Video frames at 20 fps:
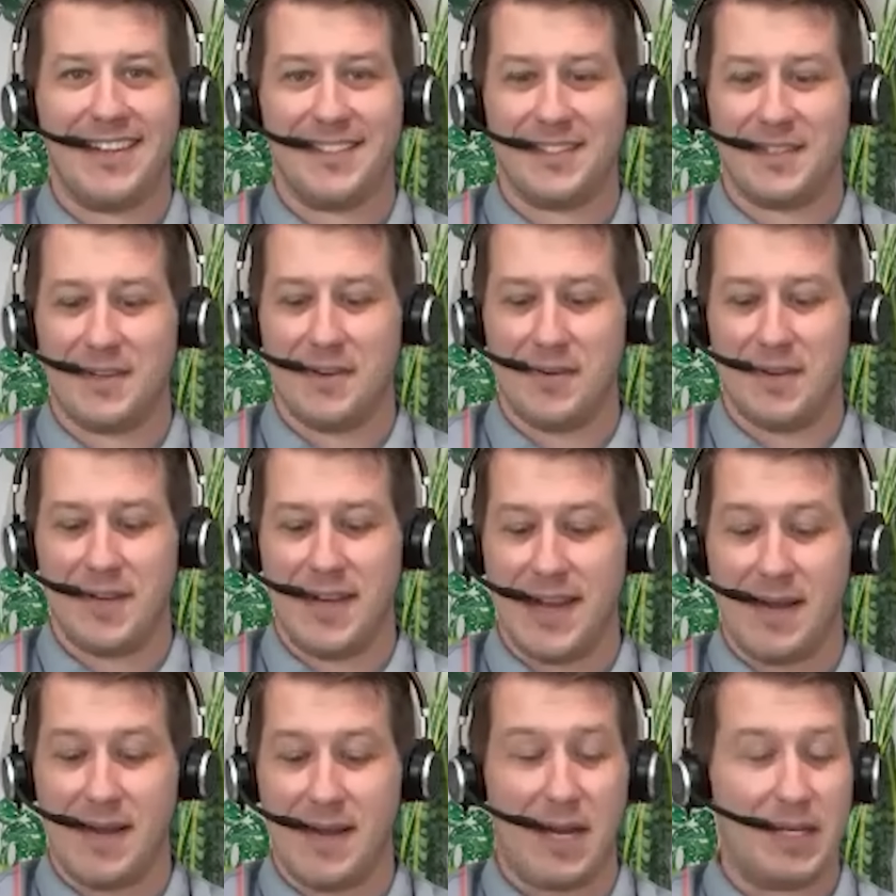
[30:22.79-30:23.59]
So
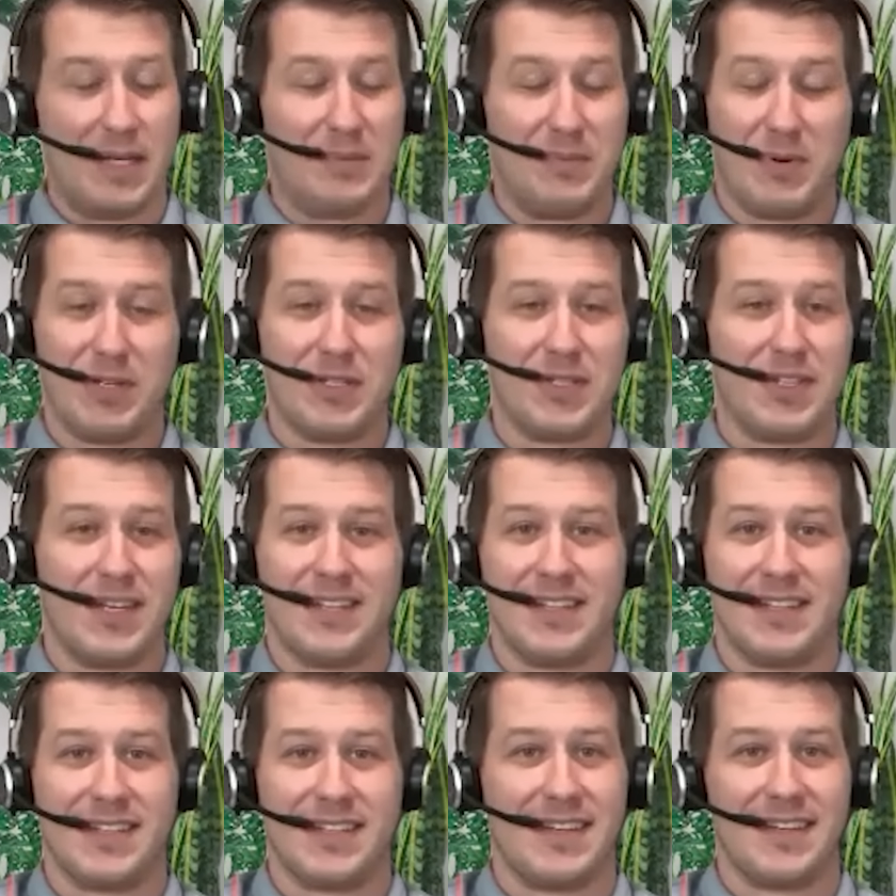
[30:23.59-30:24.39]
yeah, personally
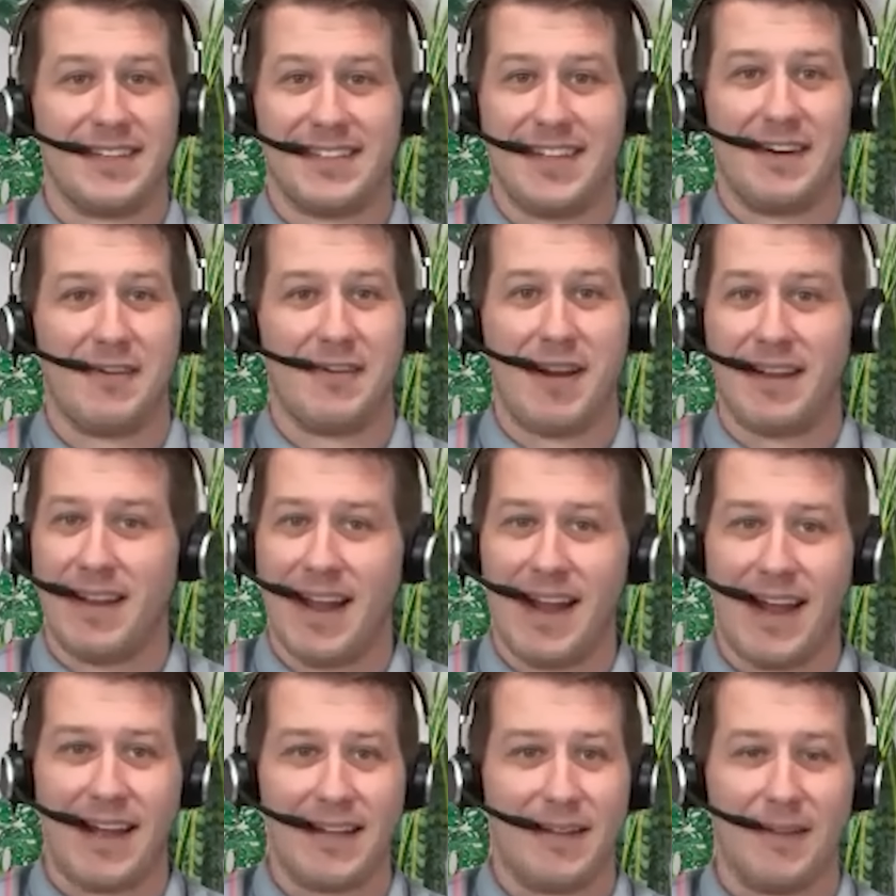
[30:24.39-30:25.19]
as a sales leader,
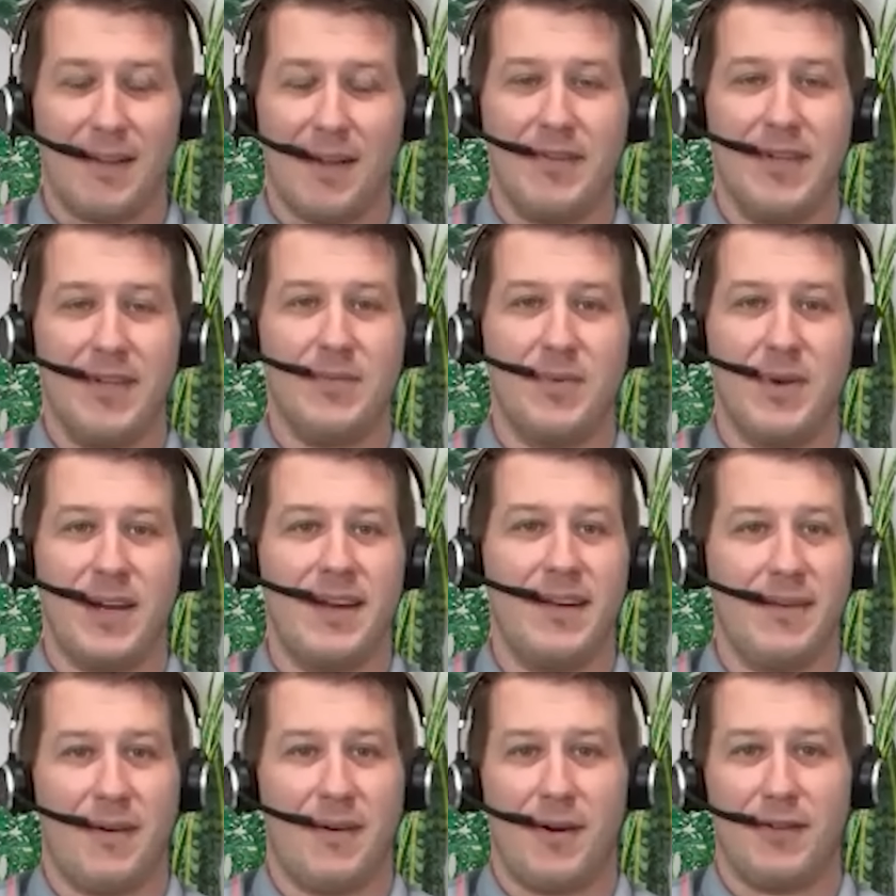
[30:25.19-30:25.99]
I love it
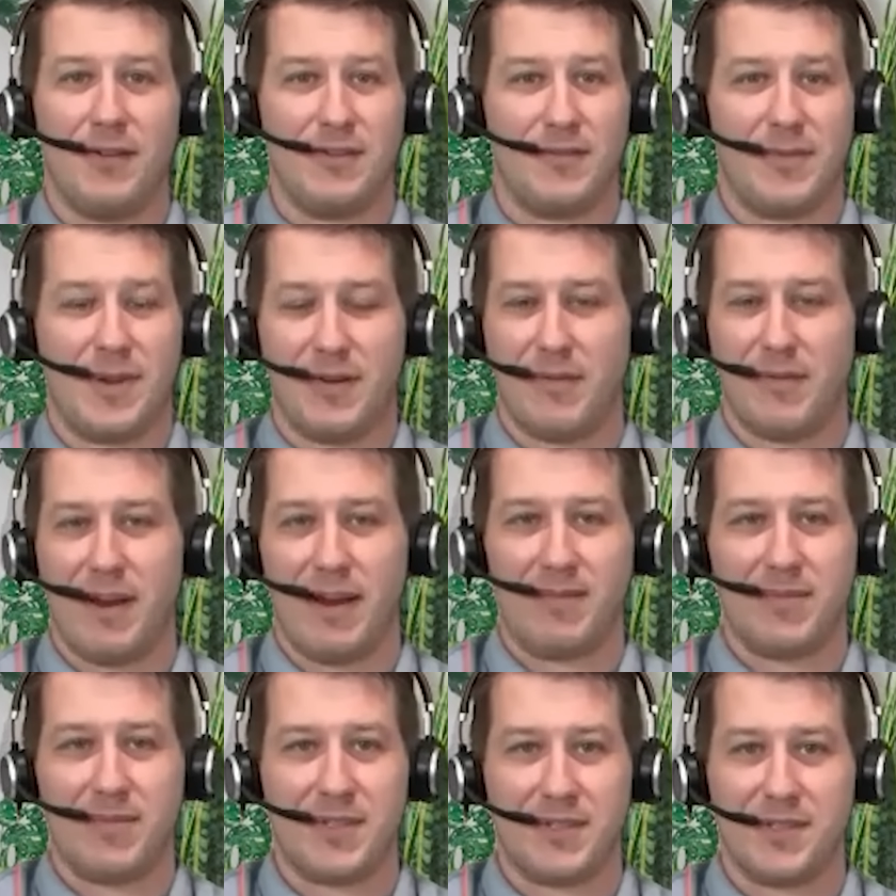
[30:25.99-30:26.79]
when all of my
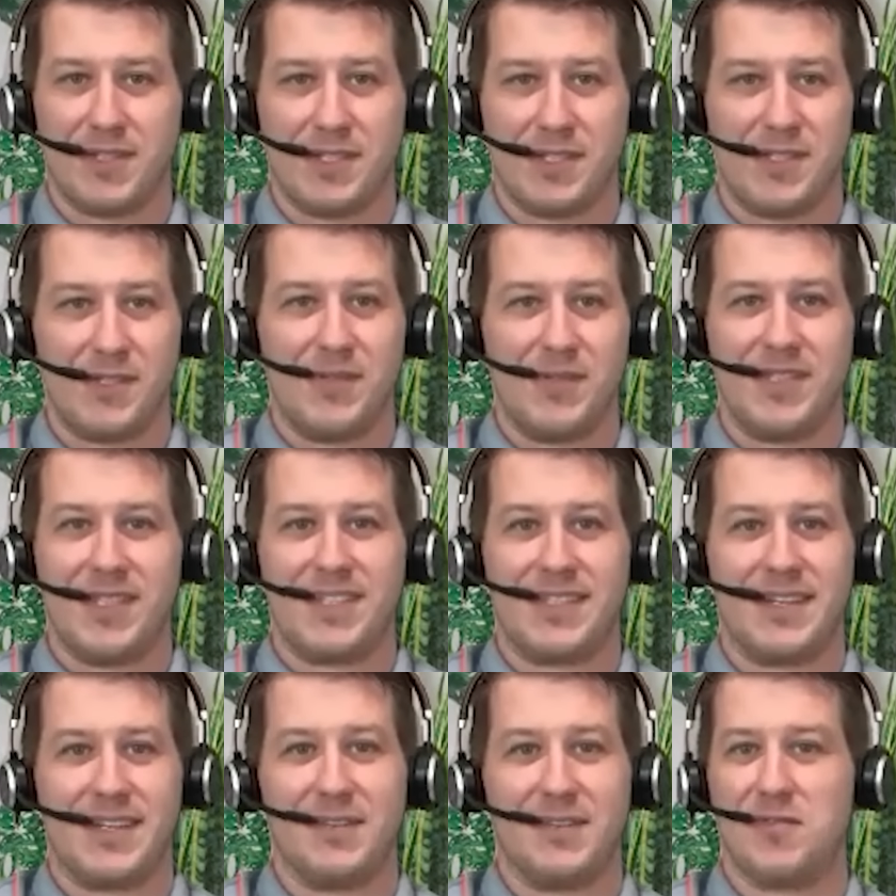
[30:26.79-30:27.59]
reps are just
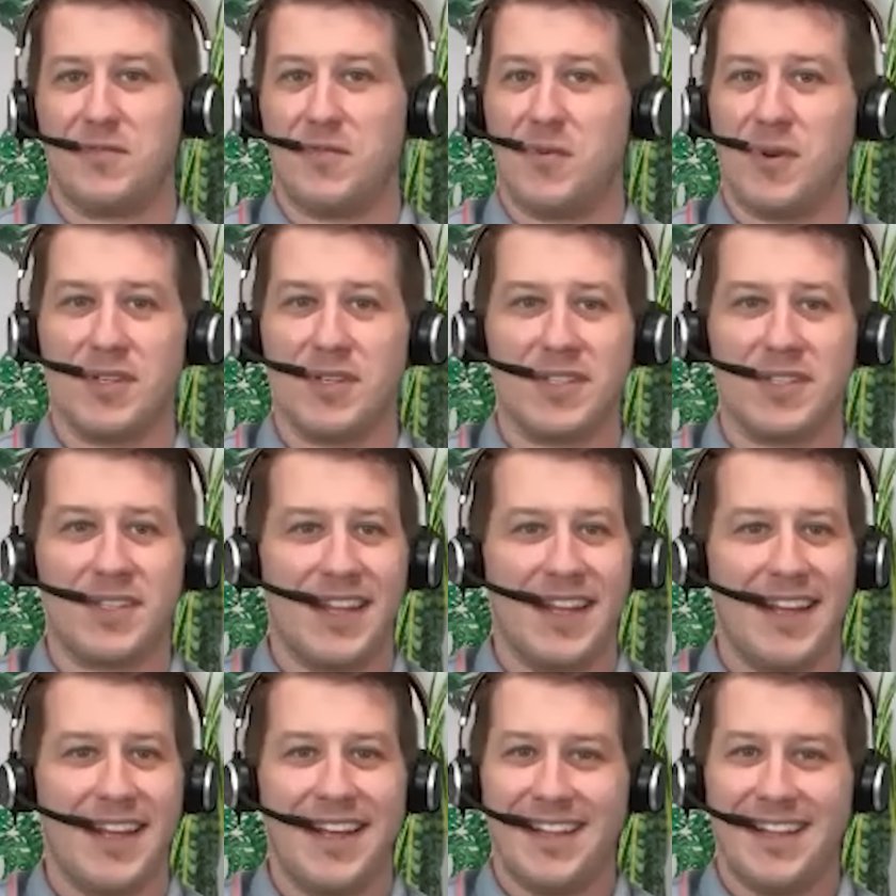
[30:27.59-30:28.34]
using Salesforce.